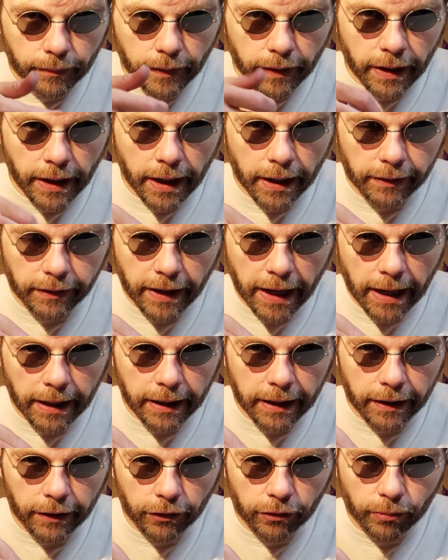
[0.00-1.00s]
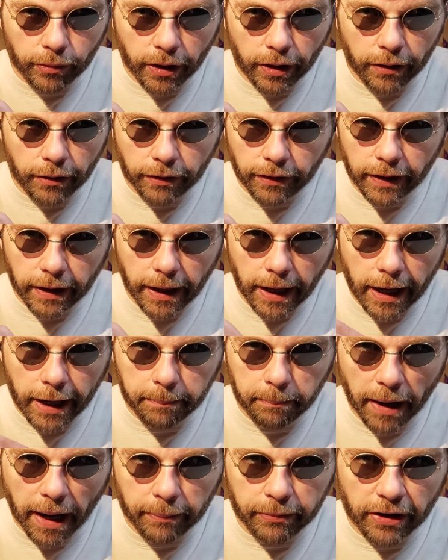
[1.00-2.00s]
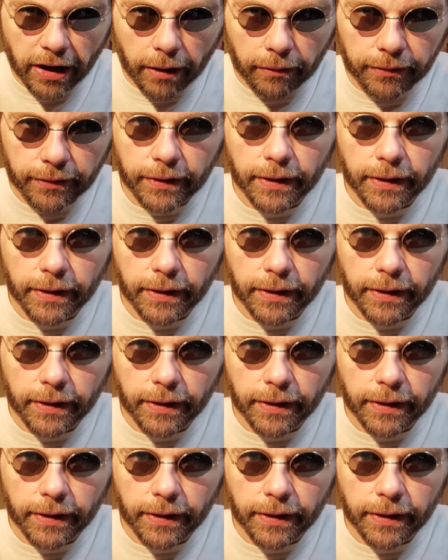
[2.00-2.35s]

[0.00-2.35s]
and that is where the head pops out.